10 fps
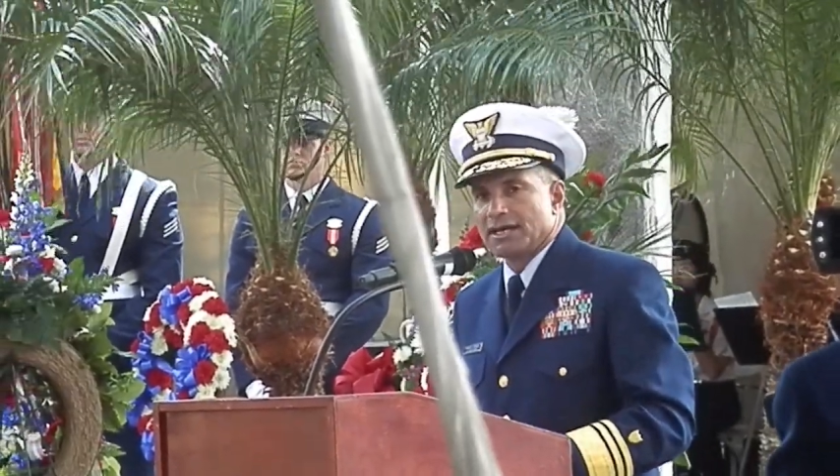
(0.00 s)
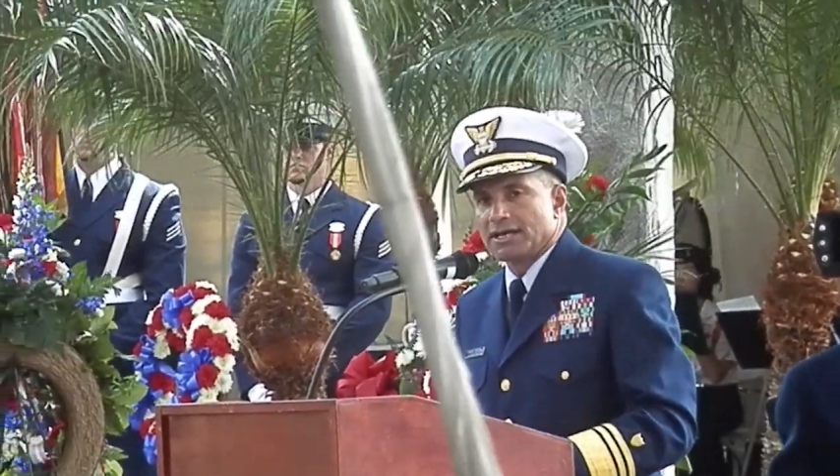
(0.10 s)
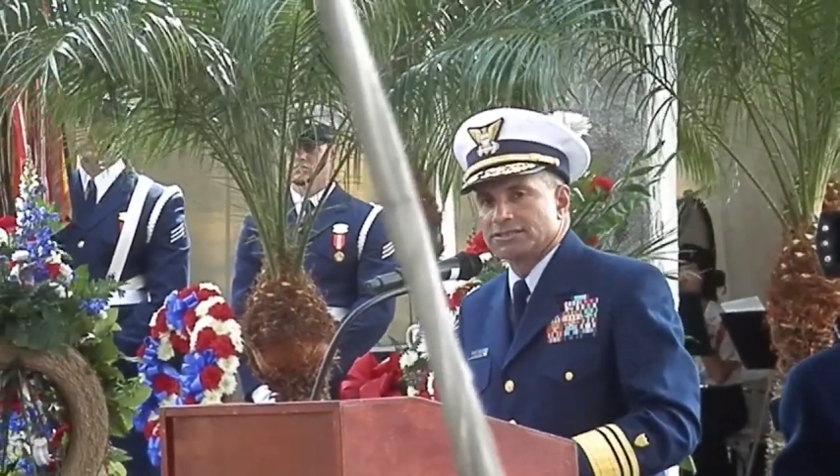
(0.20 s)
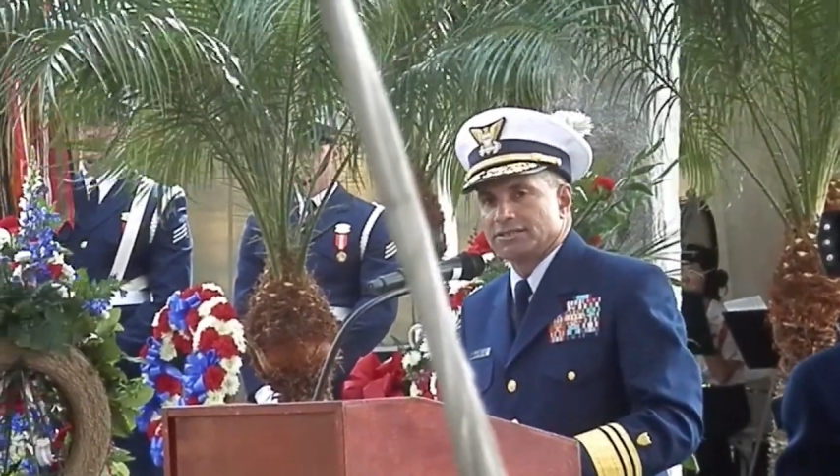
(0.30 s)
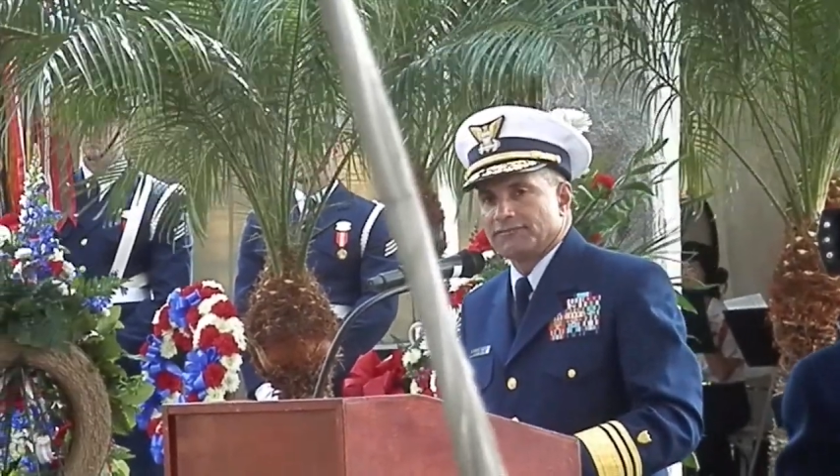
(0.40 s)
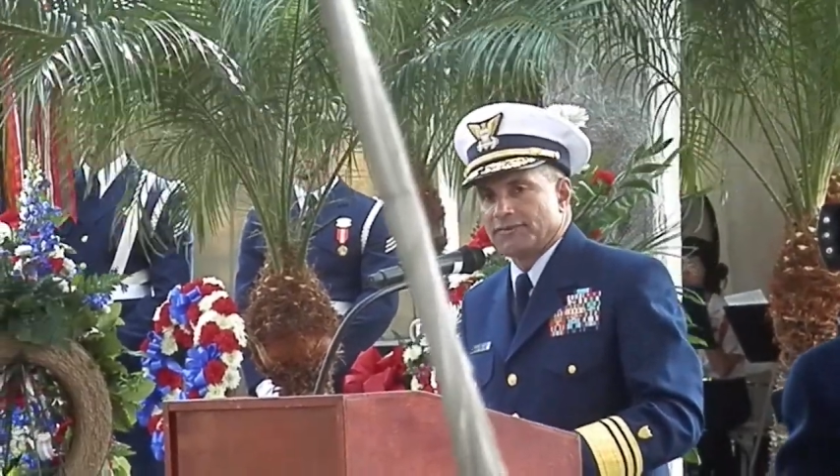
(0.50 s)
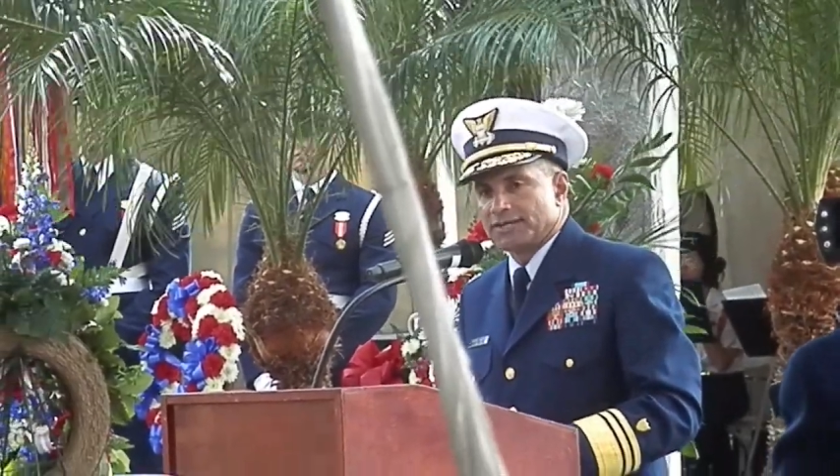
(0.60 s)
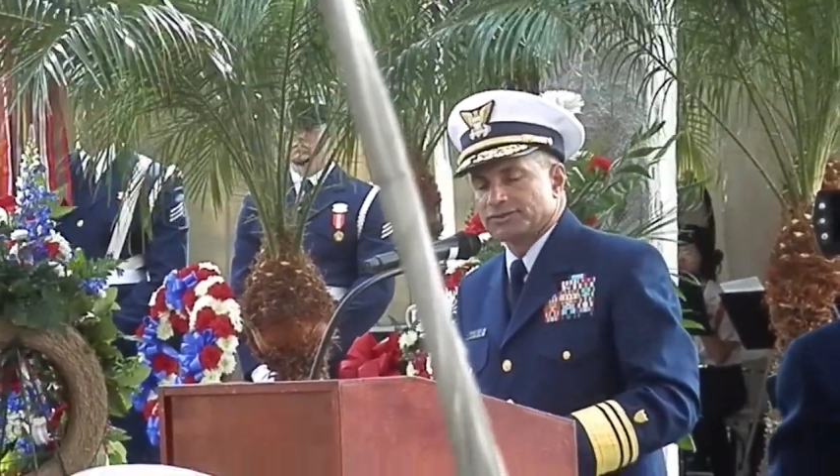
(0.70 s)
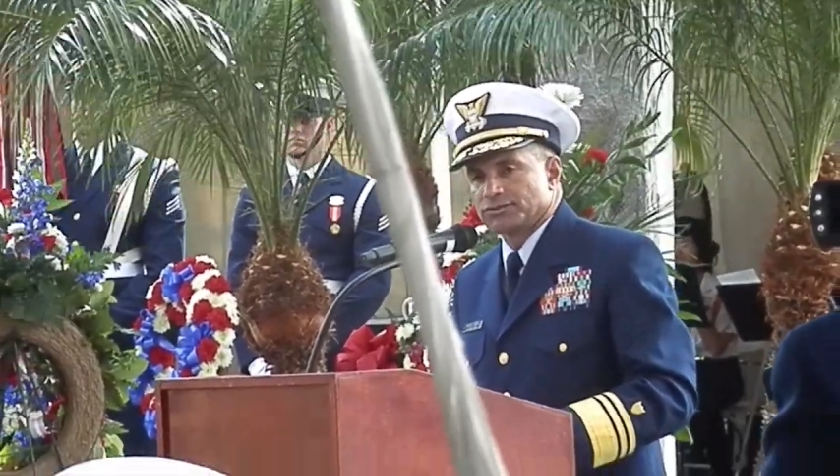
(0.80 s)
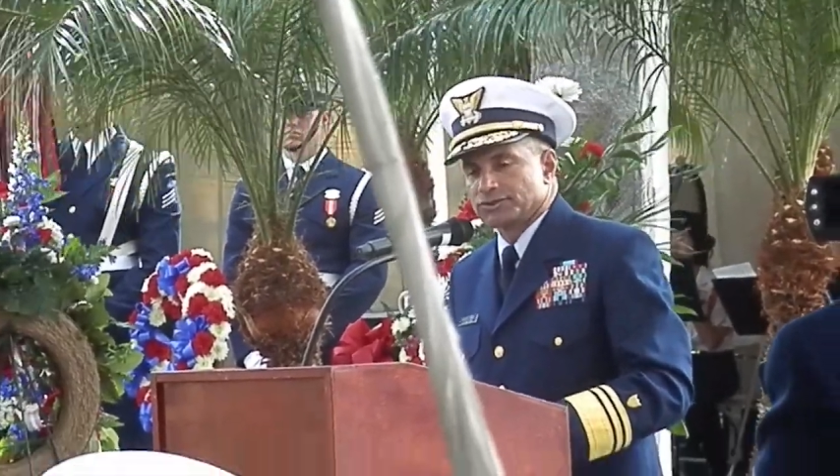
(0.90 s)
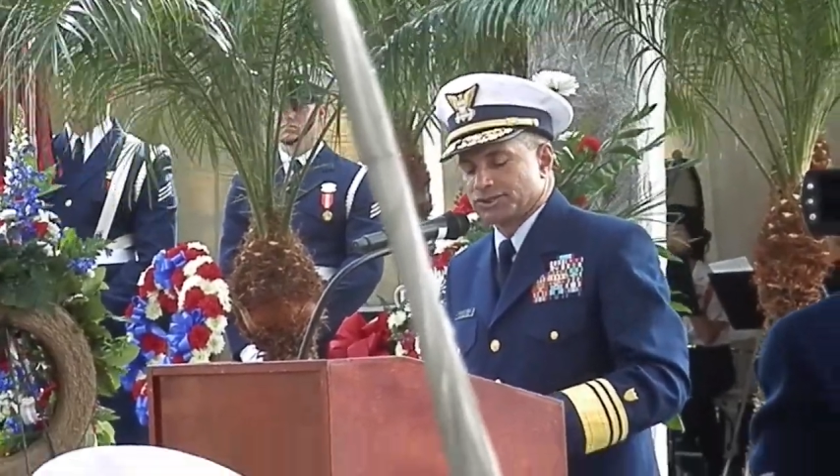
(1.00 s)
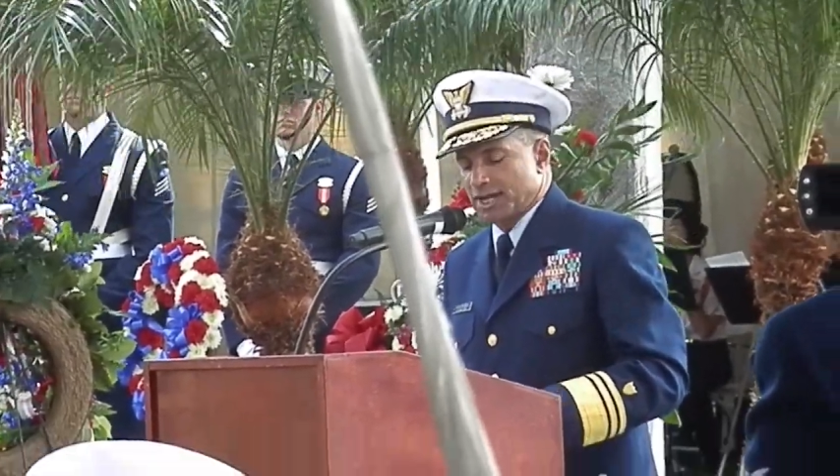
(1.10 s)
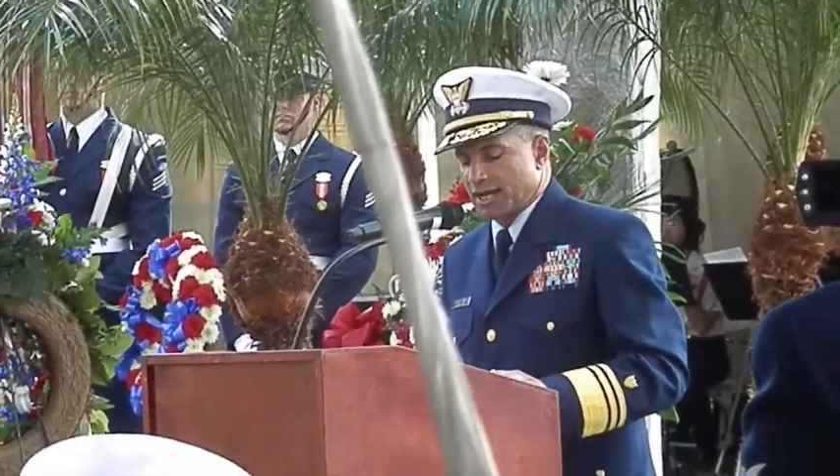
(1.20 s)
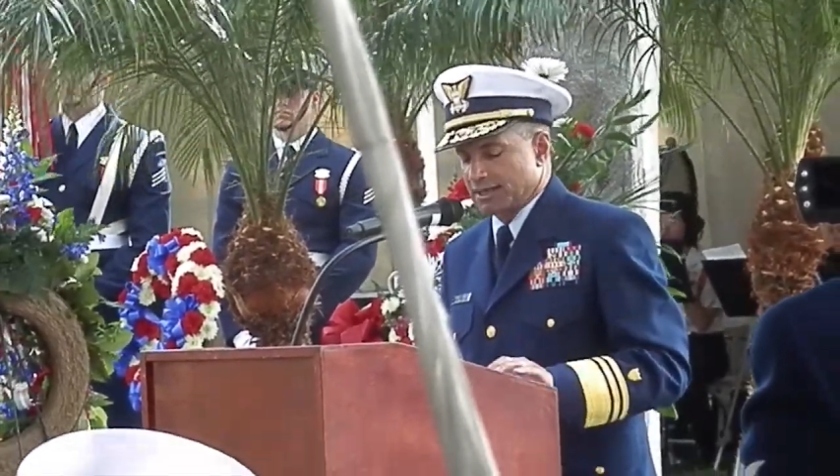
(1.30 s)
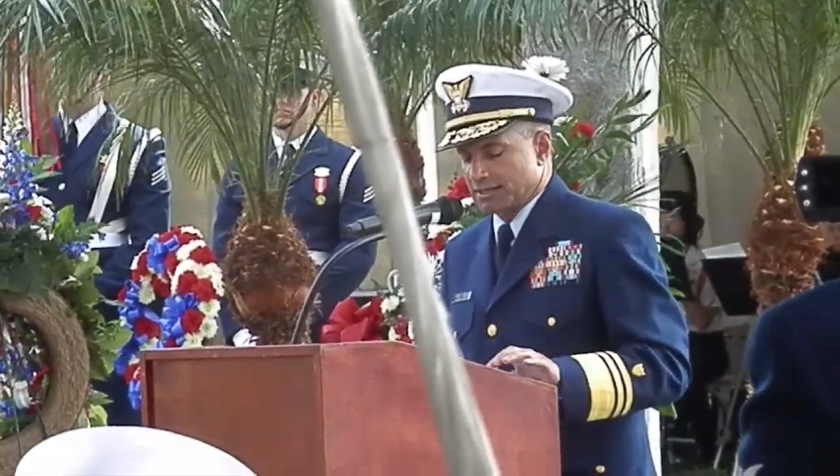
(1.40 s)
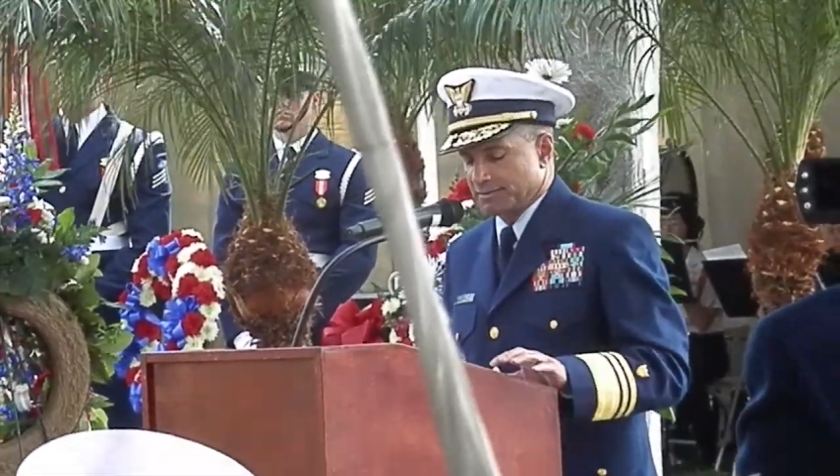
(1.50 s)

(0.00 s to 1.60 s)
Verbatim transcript: as the vessel sank.